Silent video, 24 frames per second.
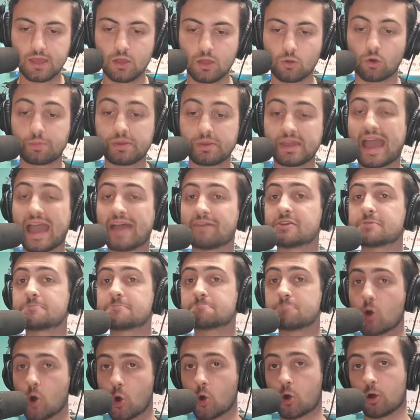We'll be having
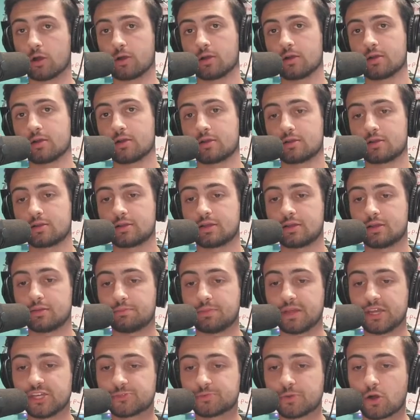more
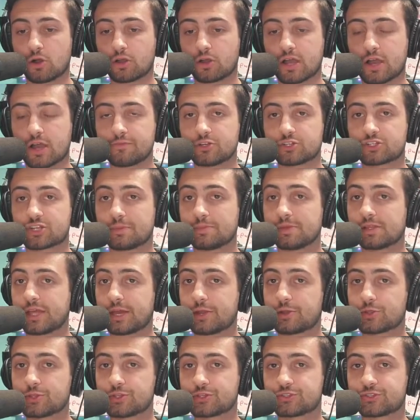baseball coverage coming
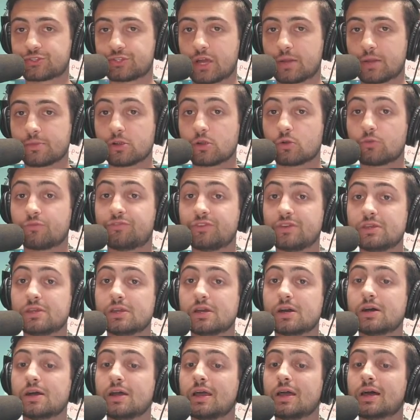later this summer
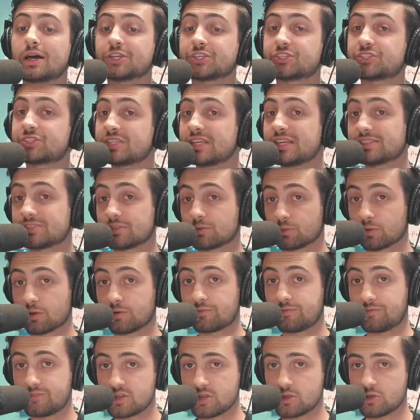via a season
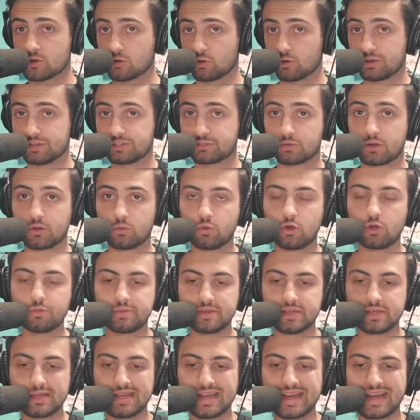review is what we'll
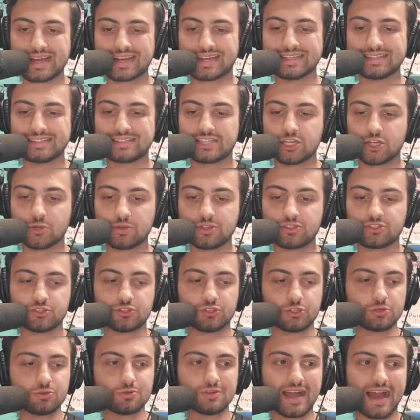be continuing to
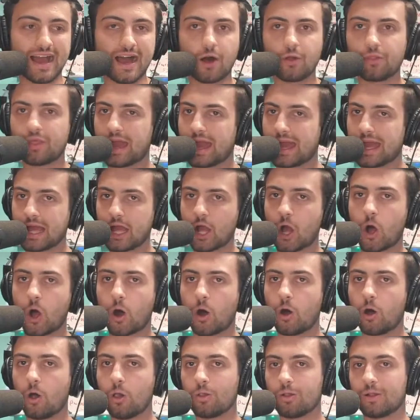do now that
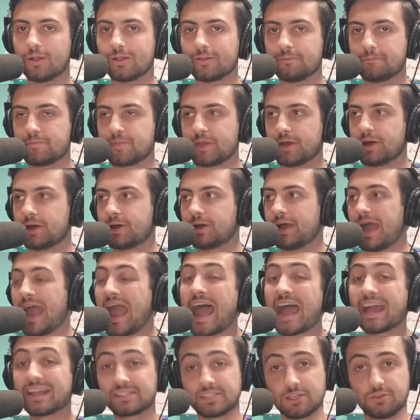all
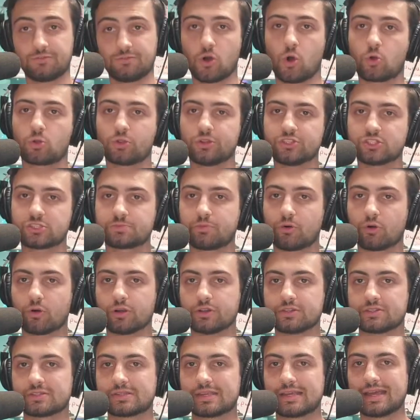active Oakland
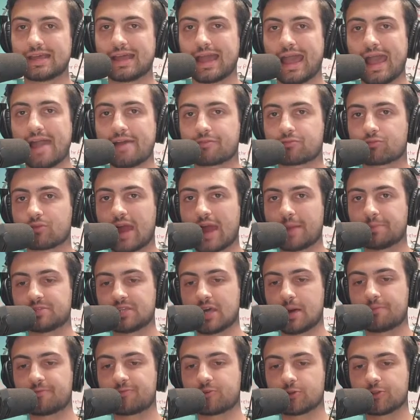sports have wrapped
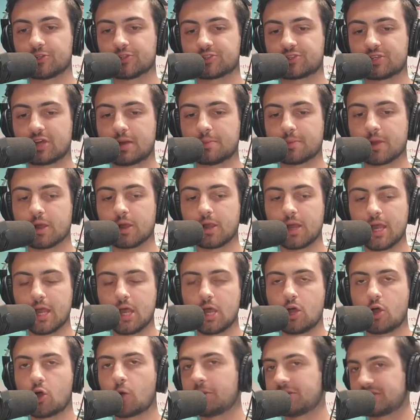up for the summer.
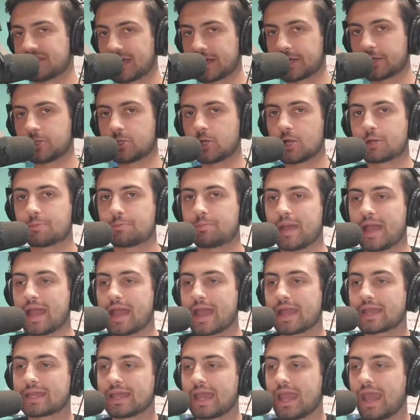We'll be taking a look
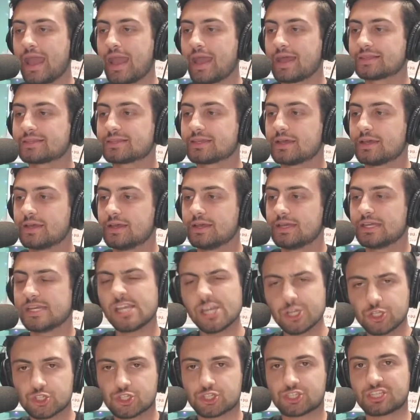back at
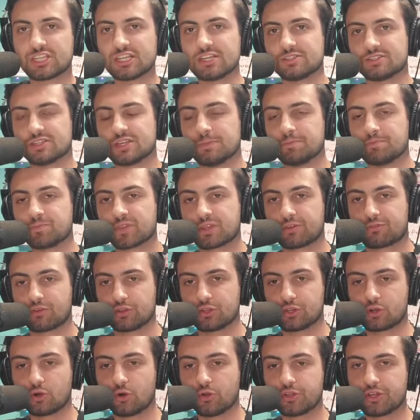each season for the
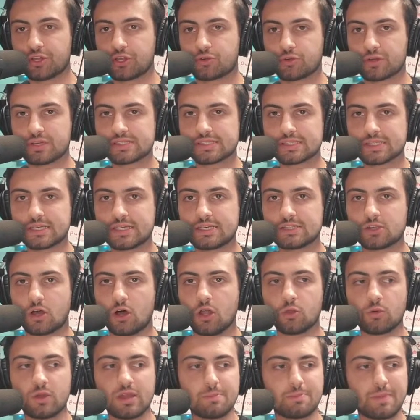Golden Grizzlies, all
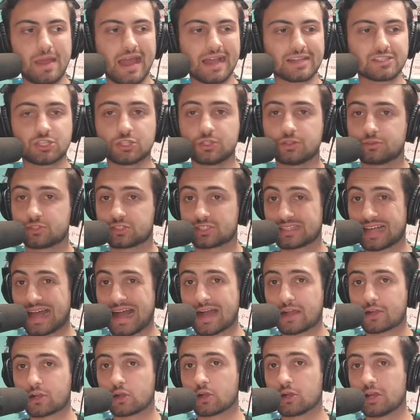the way back to the
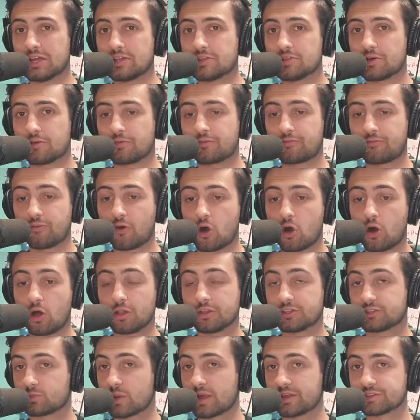soccer in the fall
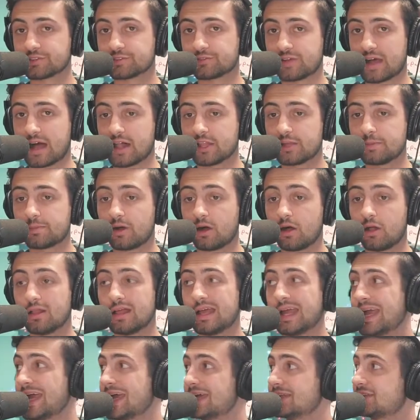as well as volleyball,
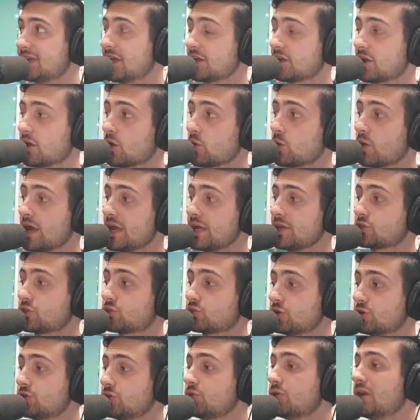taking our way
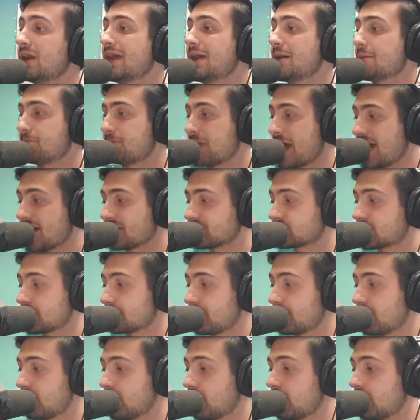through
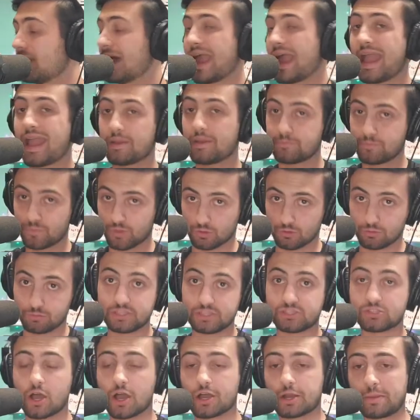basketball. We'll be
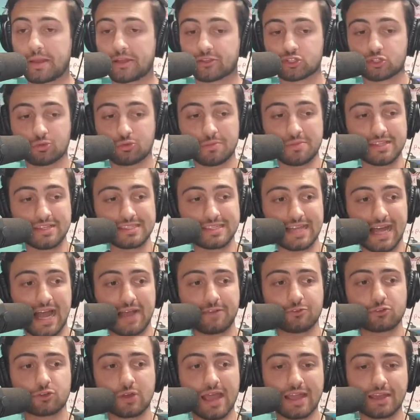talking about swim and
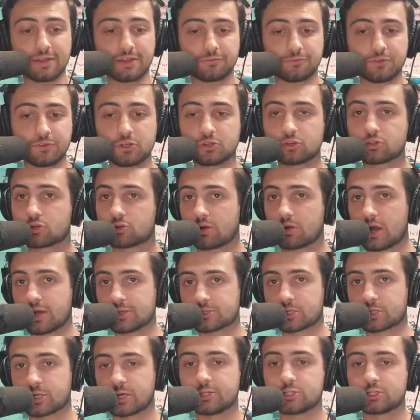dive, track and field,
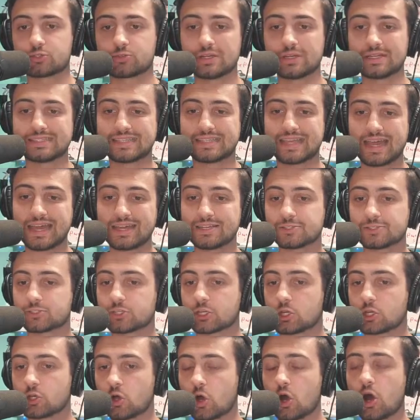cross country, tennis,
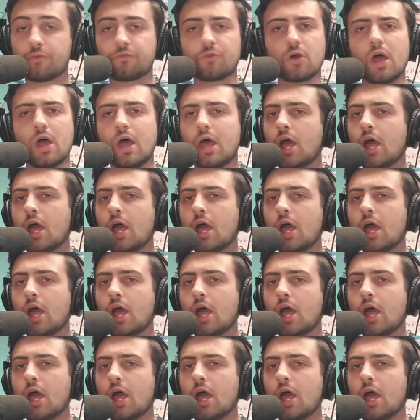and golf.